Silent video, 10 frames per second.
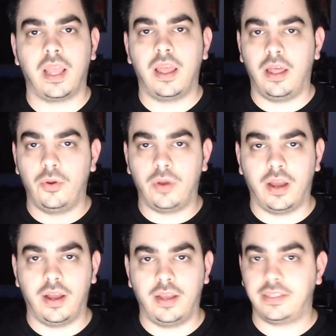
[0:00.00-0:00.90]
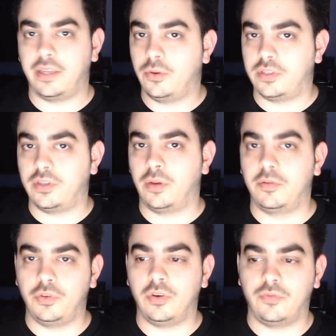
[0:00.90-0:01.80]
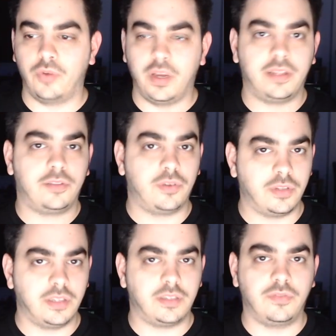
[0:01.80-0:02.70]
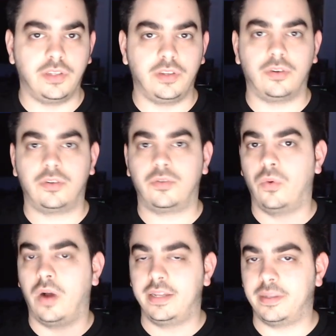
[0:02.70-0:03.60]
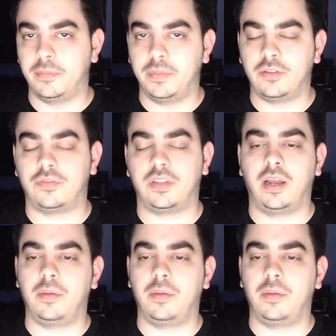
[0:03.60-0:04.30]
Hello guys, I know some of you have waited for this video quite a bit of time.